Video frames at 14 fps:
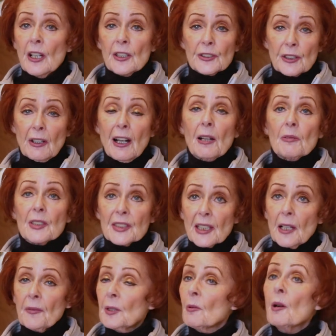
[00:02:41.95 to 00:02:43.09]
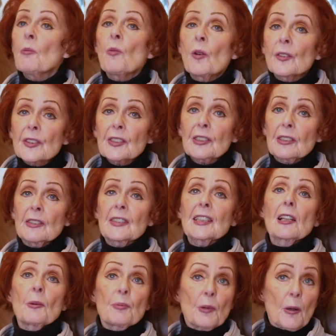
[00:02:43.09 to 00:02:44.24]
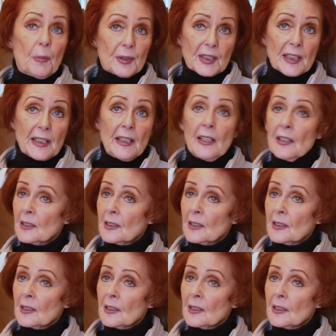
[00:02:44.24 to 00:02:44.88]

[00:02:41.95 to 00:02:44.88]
So I would say if anyone wants to sell a property,